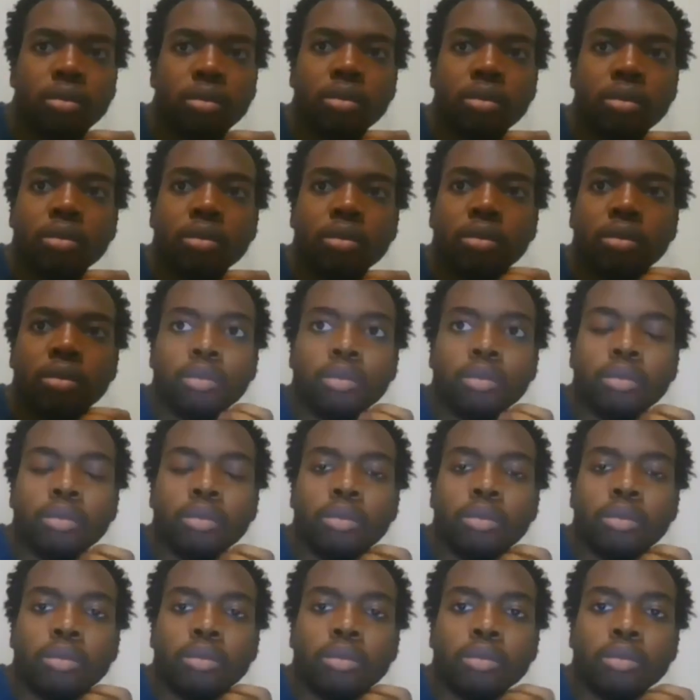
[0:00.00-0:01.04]

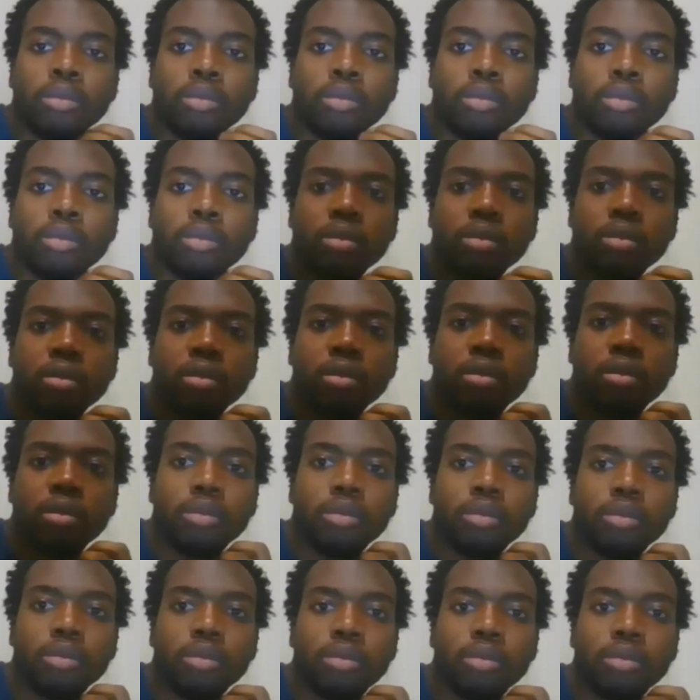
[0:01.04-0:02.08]

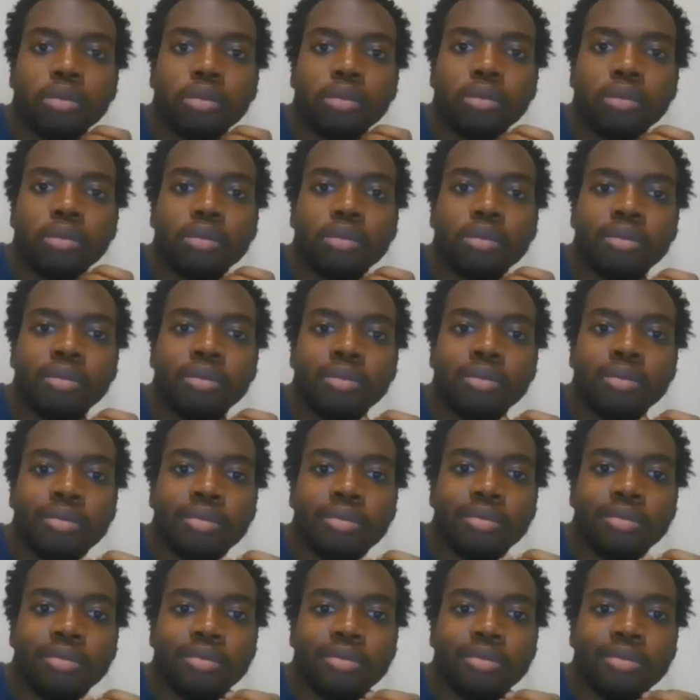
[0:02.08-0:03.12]

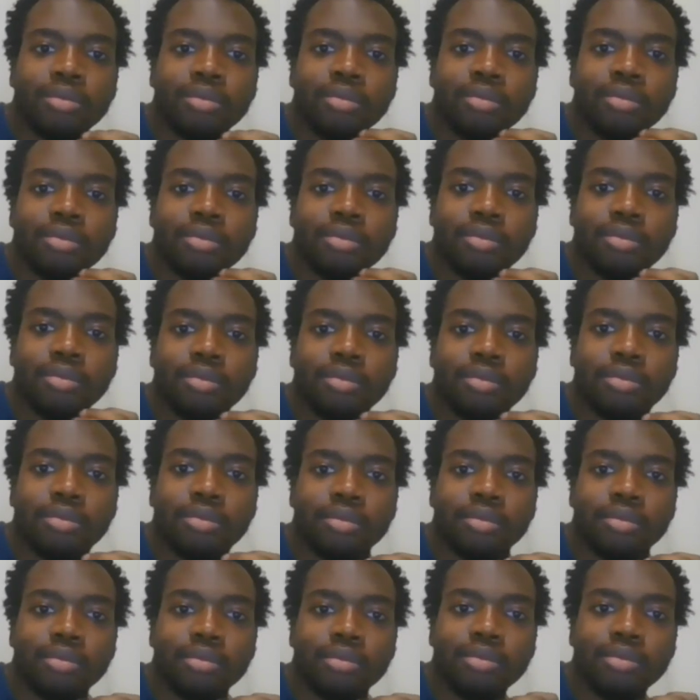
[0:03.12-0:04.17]

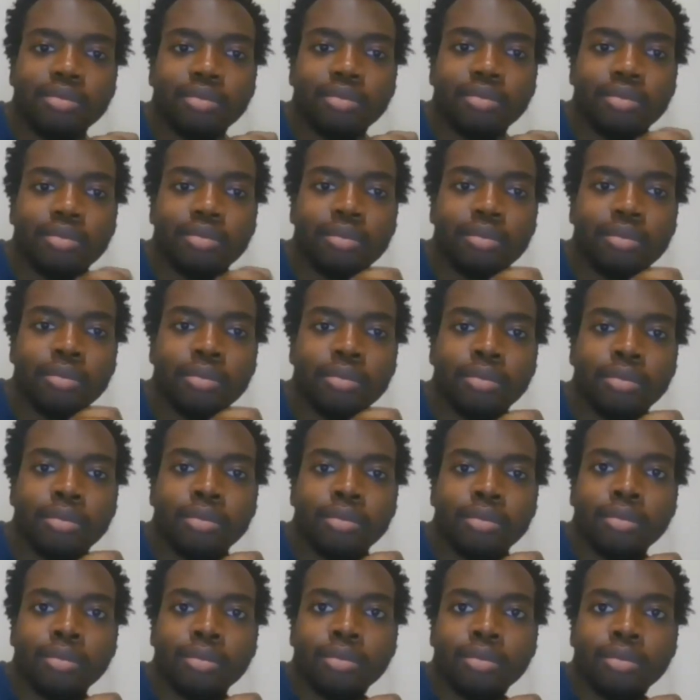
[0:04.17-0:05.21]

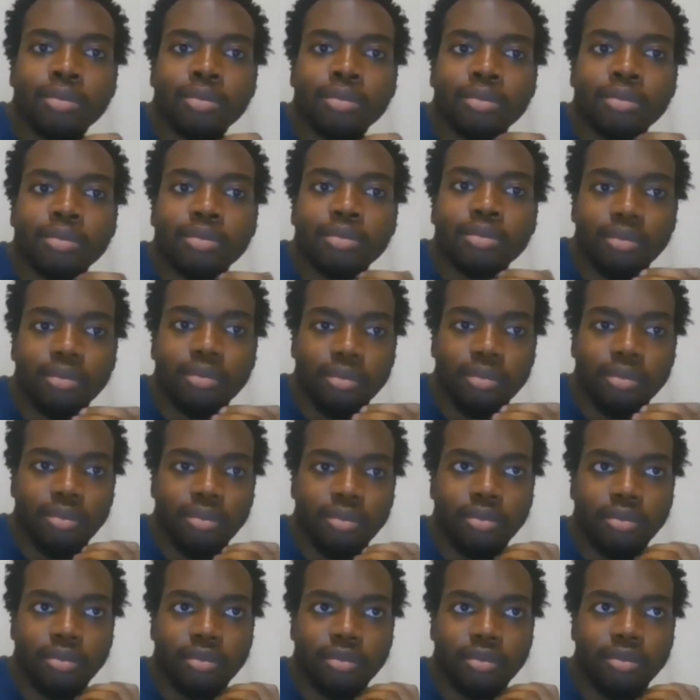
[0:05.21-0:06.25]

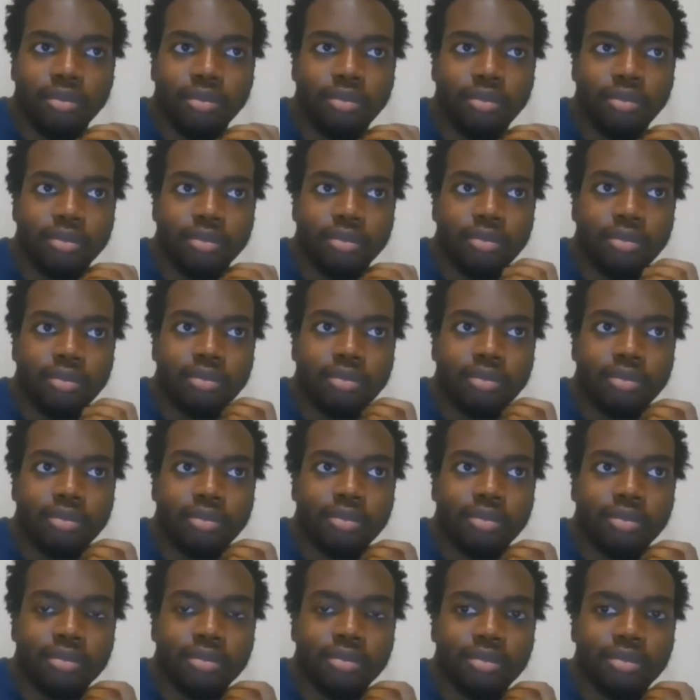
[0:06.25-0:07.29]

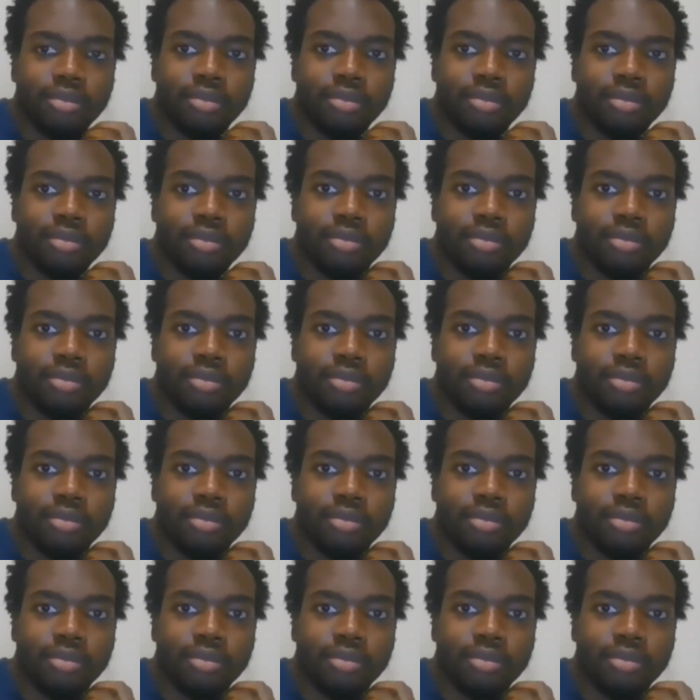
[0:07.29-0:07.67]
(not speaking)